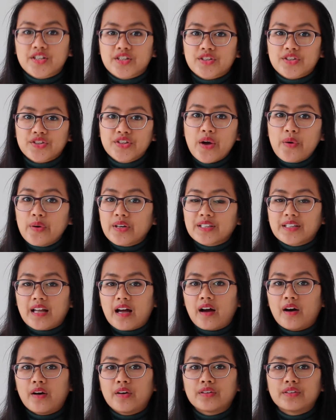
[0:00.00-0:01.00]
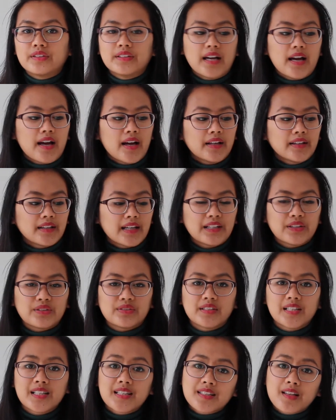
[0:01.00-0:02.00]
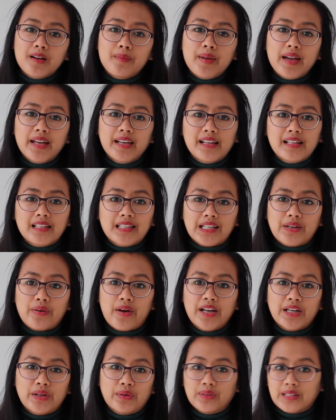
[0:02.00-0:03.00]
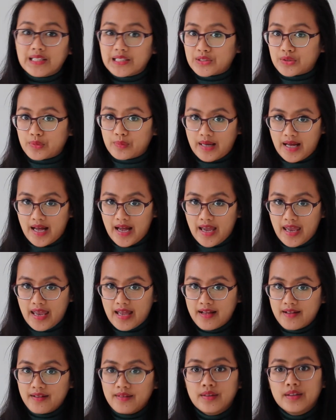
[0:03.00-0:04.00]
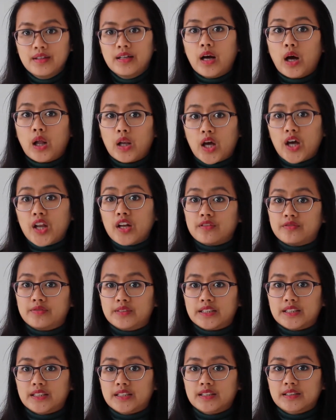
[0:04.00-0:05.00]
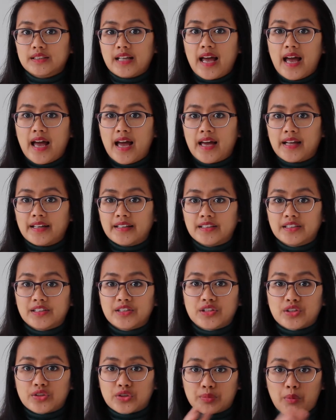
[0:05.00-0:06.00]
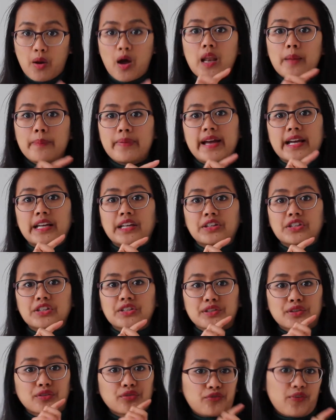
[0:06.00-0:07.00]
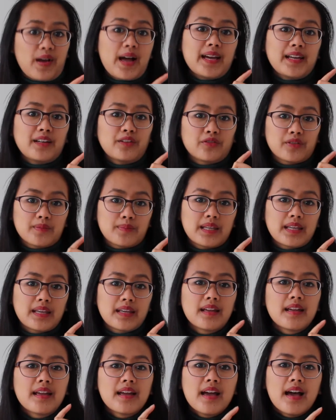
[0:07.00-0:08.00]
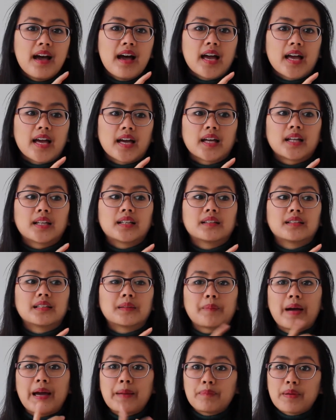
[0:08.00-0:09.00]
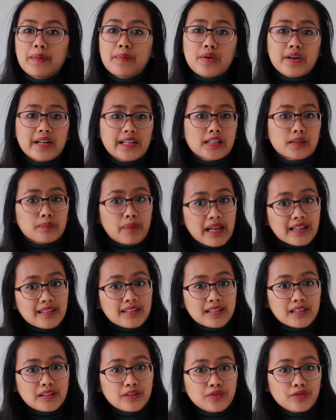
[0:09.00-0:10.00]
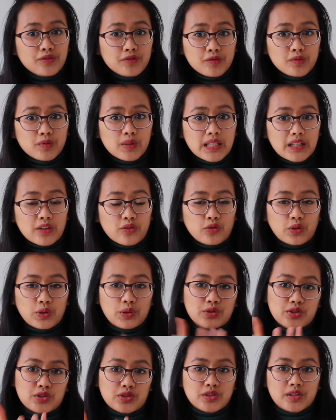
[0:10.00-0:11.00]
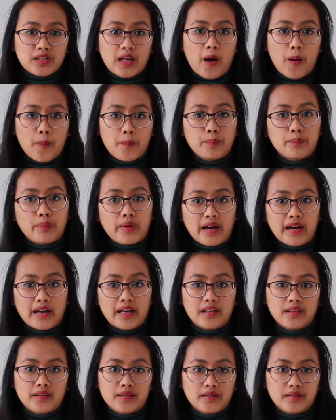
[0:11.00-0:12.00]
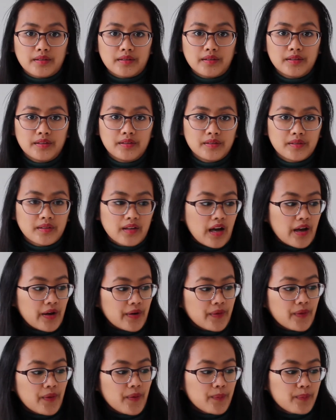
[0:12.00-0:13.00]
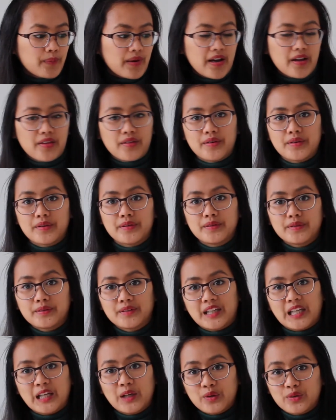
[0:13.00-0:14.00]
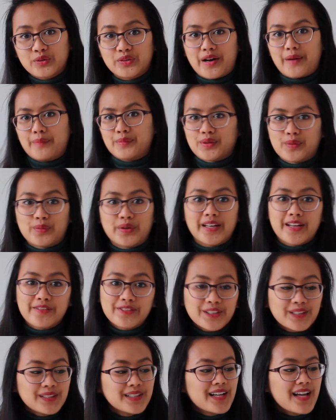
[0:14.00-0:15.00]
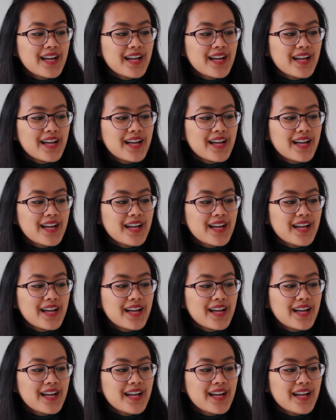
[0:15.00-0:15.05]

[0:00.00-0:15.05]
just know it now and I don't need so many, so I don't need to buy a lot of it, and just a smaller package is fine for me. And it might be more expensive if you just count by the, I don't know, by the kilograms or whatever,